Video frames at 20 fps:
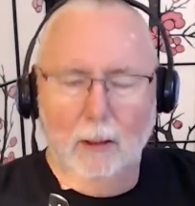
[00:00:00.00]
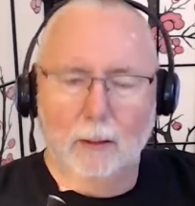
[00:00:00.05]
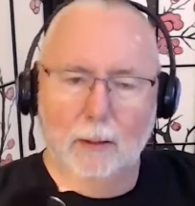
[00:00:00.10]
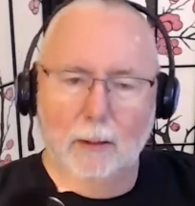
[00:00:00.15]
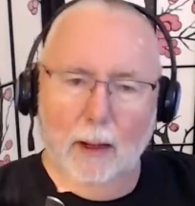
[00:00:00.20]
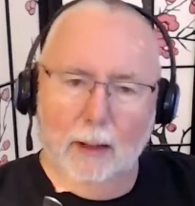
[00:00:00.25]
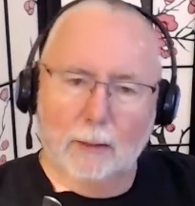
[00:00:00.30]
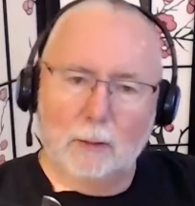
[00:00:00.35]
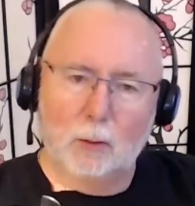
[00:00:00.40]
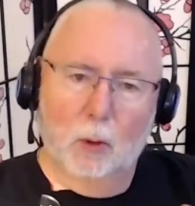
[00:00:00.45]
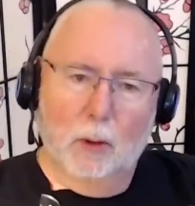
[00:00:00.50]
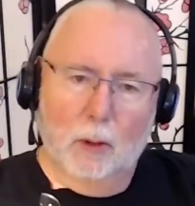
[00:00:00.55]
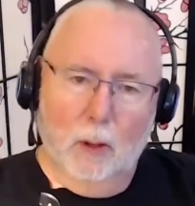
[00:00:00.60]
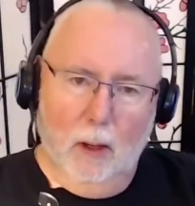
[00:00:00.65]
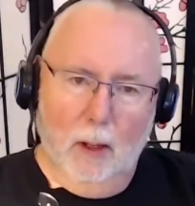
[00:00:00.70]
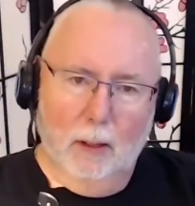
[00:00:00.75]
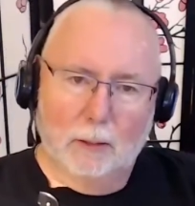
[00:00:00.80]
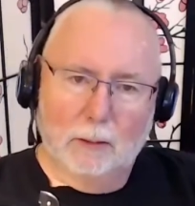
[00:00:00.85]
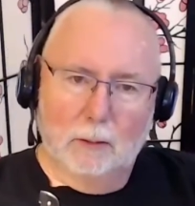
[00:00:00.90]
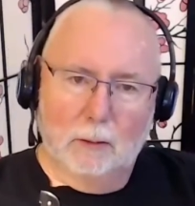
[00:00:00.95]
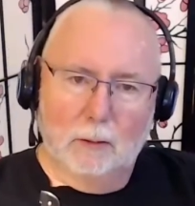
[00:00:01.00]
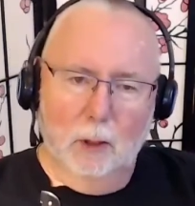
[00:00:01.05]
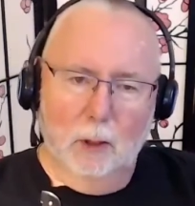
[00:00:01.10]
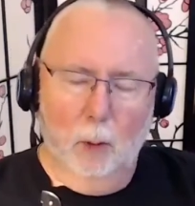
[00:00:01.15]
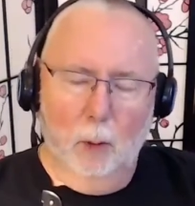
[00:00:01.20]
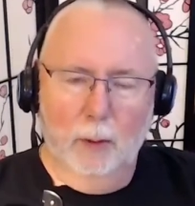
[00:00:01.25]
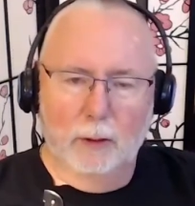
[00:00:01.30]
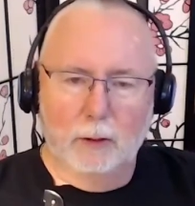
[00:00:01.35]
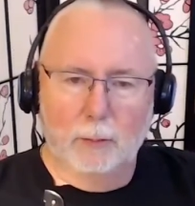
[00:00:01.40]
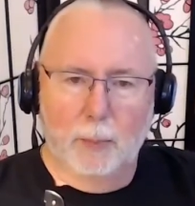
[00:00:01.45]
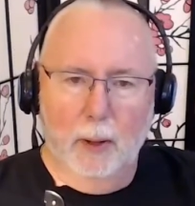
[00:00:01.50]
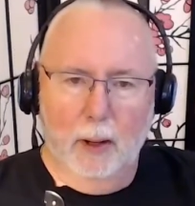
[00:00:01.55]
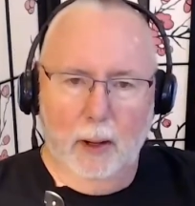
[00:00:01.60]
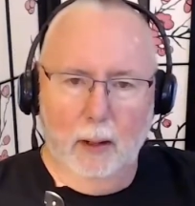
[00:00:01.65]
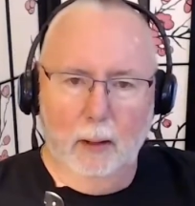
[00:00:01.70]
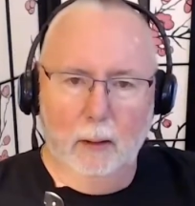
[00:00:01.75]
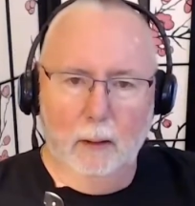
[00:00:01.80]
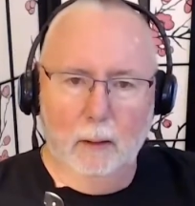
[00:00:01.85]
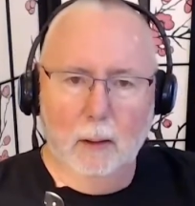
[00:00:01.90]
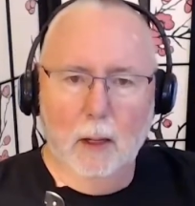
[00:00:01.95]
That's what causes so much
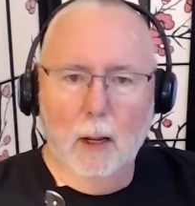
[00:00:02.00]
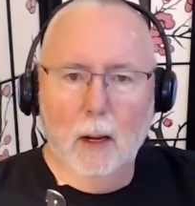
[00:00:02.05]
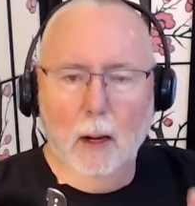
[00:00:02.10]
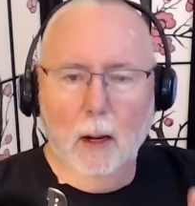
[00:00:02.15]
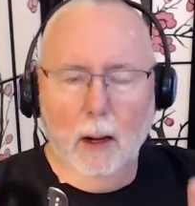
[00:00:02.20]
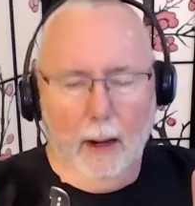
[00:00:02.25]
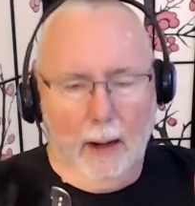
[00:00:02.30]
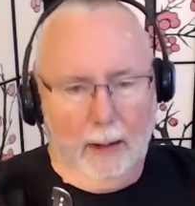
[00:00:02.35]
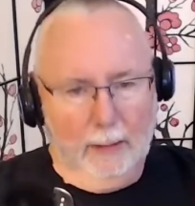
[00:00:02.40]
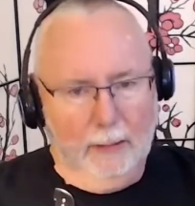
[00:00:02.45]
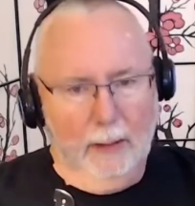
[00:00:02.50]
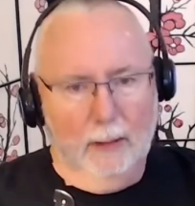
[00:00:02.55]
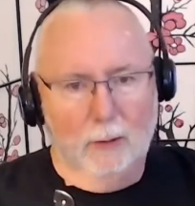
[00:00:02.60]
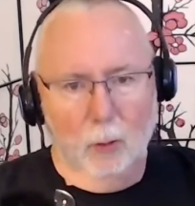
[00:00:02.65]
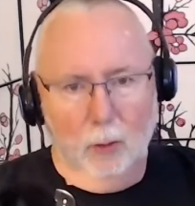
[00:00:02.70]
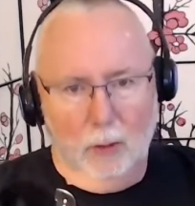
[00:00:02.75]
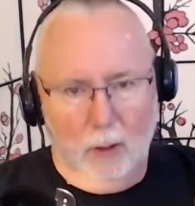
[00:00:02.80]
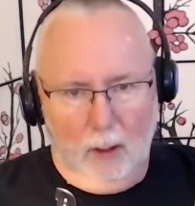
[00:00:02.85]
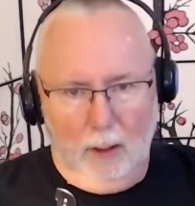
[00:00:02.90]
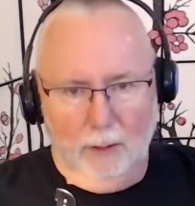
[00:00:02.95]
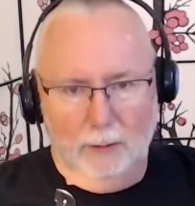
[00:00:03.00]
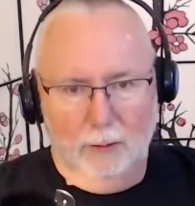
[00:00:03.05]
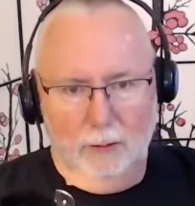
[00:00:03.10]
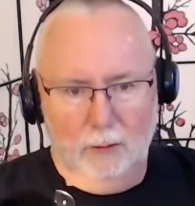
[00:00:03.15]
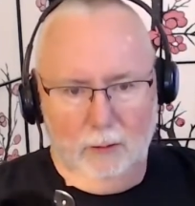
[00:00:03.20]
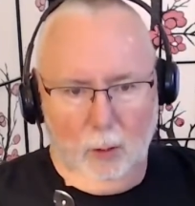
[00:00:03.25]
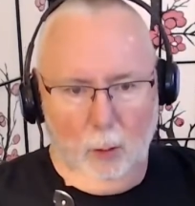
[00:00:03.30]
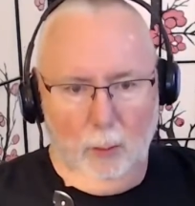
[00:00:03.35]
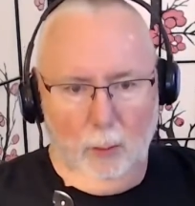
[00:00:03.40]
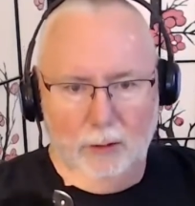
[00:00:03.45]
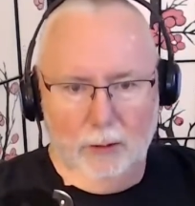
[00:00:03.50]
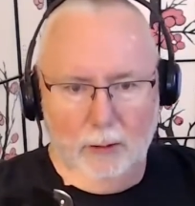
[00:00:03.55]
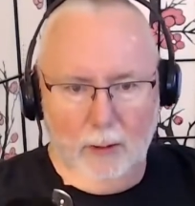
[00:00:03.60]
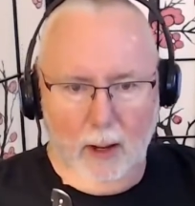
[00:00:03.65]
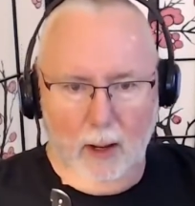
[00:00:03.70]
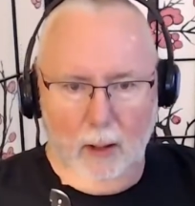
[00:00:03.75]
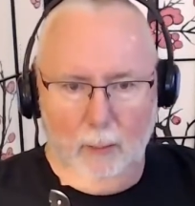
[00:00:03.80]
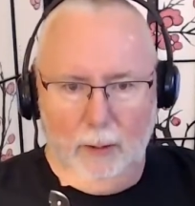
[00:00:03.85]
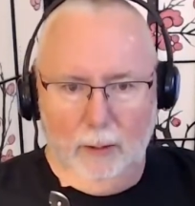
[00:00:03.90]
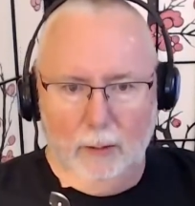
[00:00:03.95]
pain, and that's what causes so much
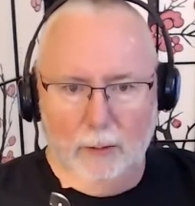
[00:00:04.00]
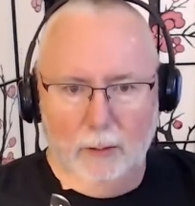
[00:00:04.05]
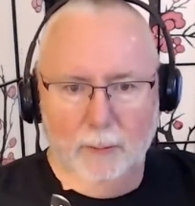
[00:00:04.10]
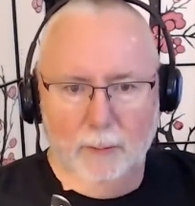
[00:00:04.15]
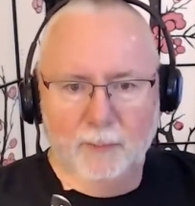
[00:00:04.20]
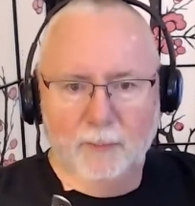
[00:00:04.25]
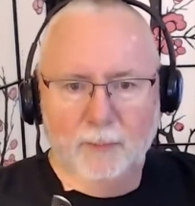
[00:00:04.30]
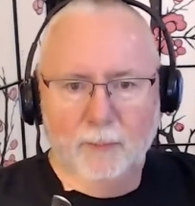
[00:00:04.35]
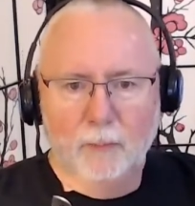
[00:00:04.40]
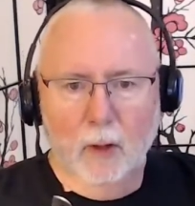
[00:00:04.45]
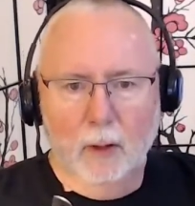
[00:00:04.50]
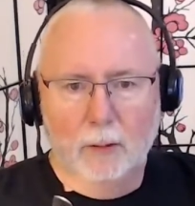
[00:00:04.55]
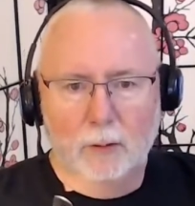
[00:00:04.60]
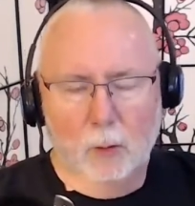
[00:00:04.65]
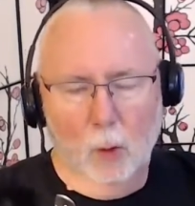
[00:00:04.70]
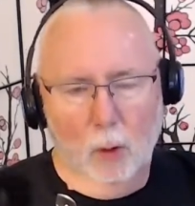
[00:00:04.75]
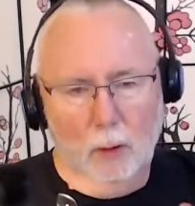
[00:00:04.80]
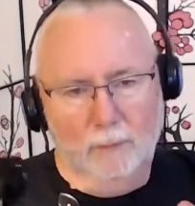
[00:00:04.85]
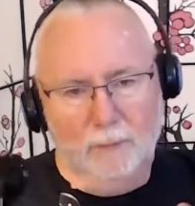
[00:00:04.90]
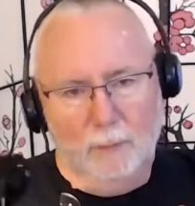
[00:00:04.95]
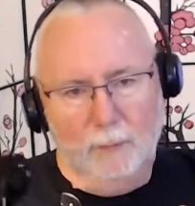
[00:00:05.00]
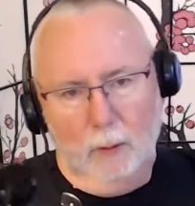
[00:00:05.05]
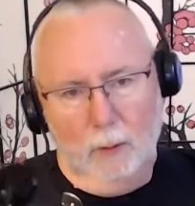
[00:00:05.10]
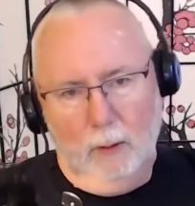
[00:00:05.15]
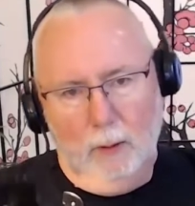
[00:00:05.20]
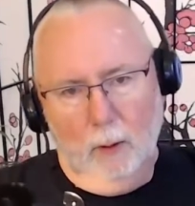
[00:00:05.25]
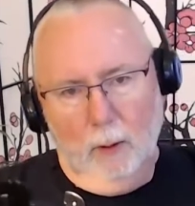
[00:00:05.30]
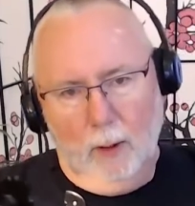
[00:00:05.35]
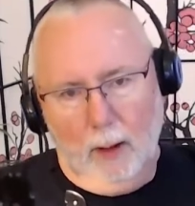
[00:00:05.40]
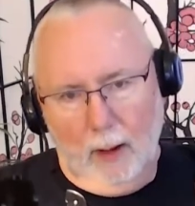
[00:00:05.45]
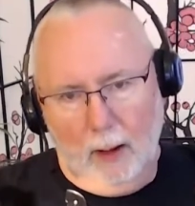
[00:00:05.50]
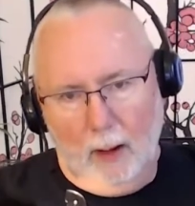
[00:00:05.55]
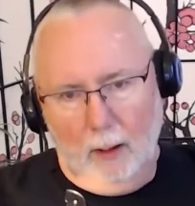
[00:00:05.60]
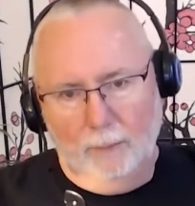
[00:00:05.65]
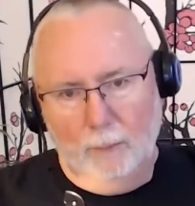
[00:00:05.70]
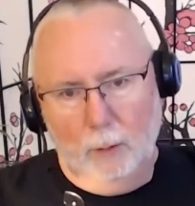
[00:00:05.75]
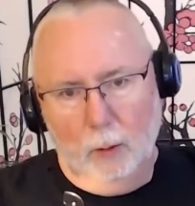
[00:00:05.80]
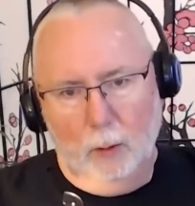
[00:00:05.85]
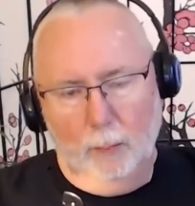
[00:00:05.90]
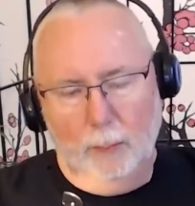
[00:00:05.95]
damage. So if you're
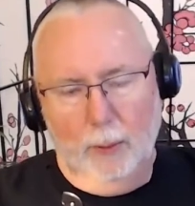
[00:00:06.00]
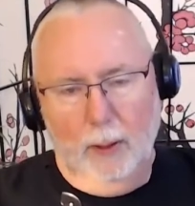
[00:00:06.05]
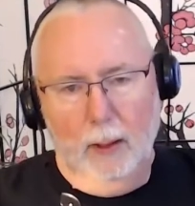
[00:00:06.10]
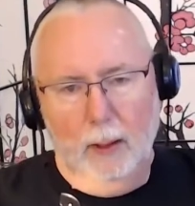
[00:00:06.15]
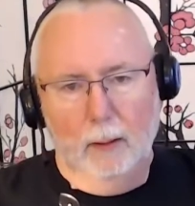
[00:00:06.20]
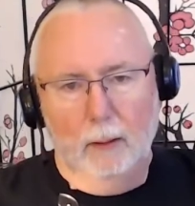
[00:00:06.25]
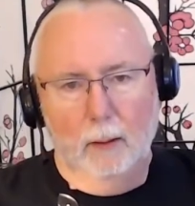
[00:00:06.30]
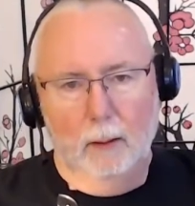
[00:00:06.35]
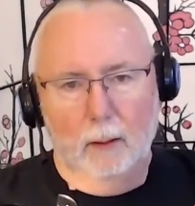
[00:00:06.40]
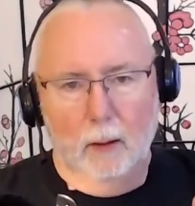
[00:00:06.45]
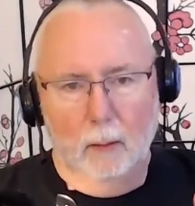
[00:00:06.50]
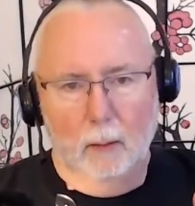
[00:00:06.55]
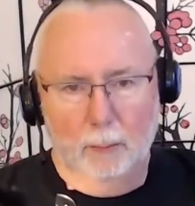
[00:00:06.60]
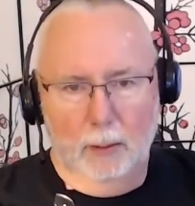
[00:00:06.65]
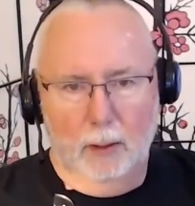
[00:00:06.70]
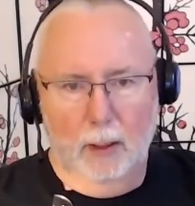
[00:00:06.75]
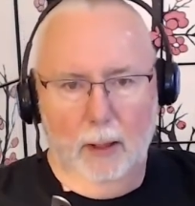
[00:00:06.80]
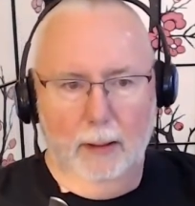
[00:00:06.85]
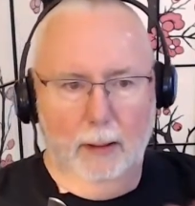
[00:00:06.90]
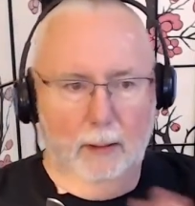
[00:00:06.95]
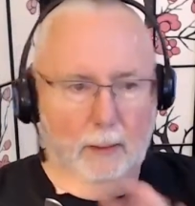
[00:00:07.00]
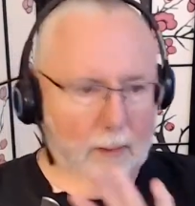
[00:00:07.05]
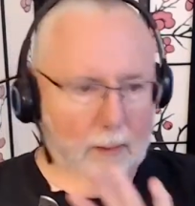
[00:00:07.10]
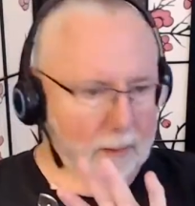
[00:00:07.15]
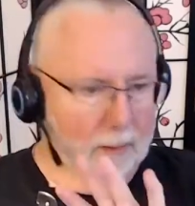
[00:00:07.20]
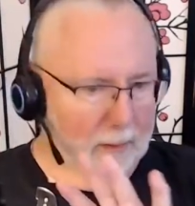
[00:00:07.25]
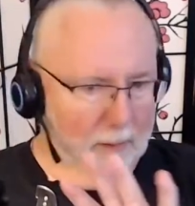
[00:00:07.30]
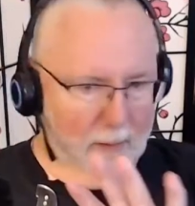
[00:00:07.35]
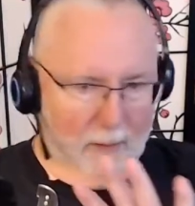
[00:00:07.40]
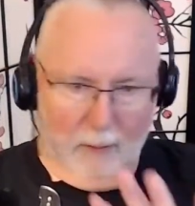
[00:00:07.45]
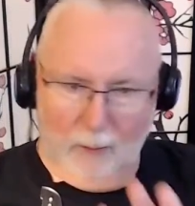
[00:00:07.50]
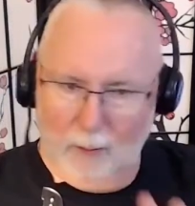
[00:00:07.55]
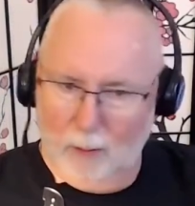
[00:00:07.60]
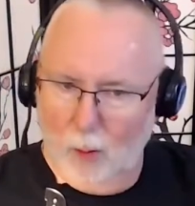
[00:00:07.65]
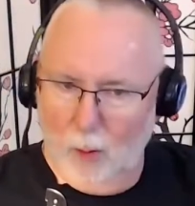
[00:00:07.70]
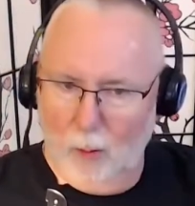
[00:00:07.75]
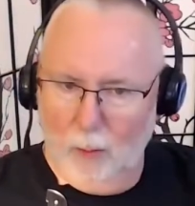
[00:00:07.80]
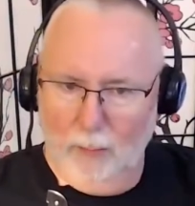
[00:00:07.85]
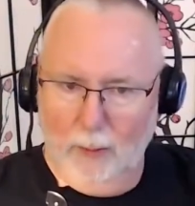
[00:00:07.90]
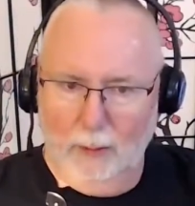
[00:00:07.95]
after a pain compliant to
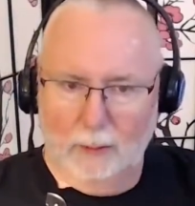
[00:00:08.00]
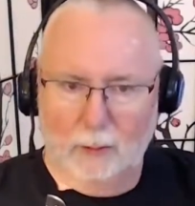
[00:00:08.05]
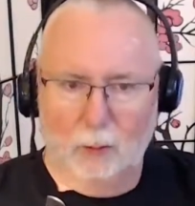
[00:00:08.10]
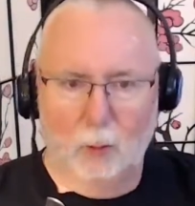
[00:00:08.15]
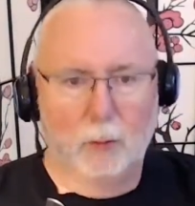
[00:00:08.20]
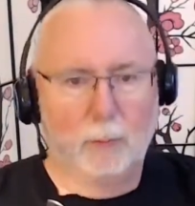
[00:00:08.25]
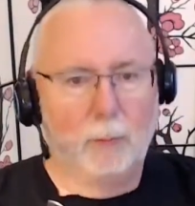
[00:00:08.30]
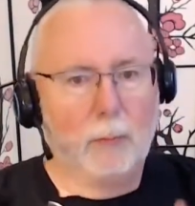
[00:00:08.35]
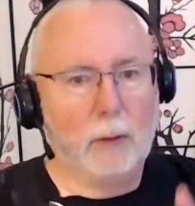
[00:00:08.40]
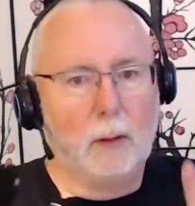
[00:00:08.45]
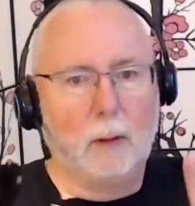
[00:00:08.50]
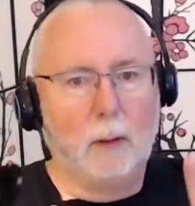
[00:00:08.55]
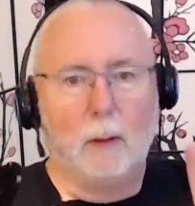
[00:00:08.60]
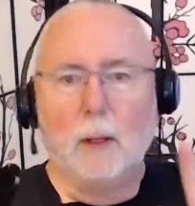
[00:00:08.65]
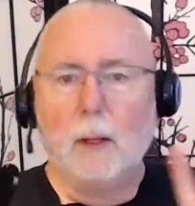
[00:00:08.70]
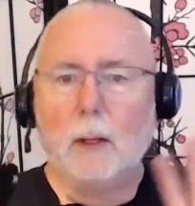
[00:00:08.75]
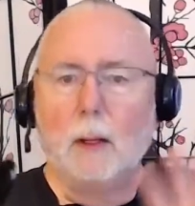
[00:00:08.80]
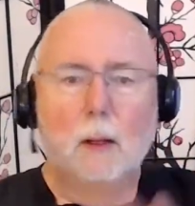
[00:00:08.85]
don't mess with me,